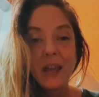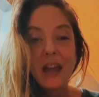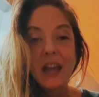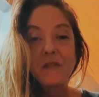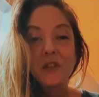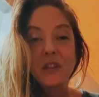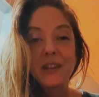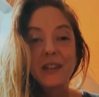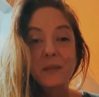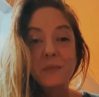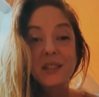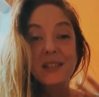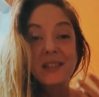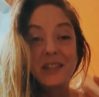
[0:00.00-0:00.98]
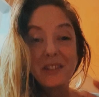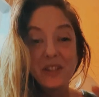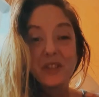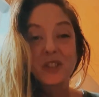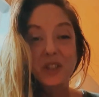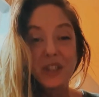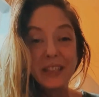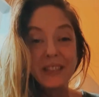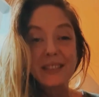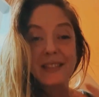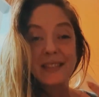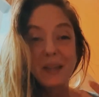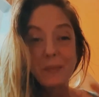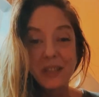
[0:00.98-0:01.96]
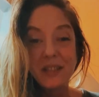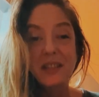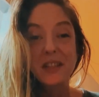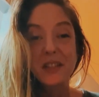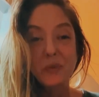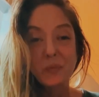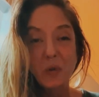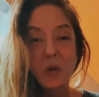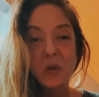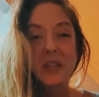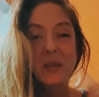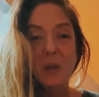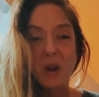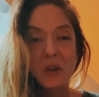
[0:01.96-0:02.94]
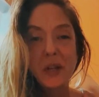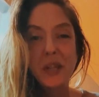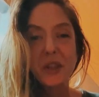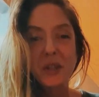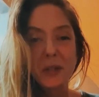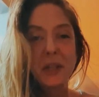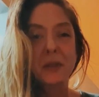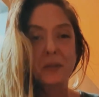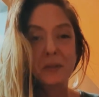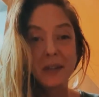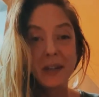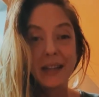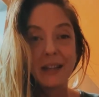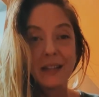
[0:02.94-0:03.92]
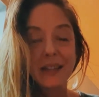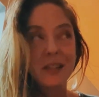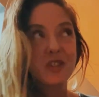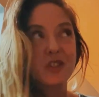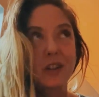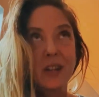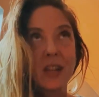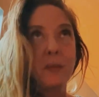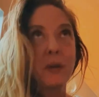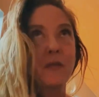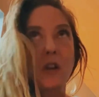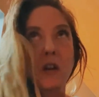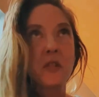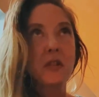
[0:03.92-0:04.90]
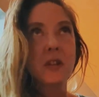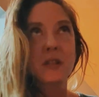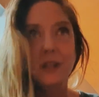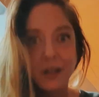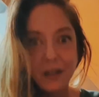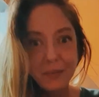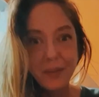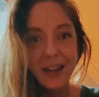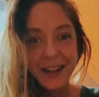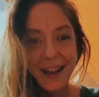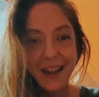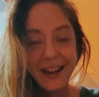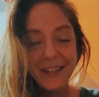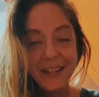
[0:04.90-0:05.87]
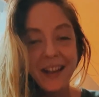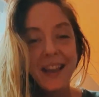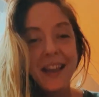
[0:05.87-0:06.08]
I feel like I'm still learning to step into this role, and I'm already 33, and like, shouldn't I be farther along by now?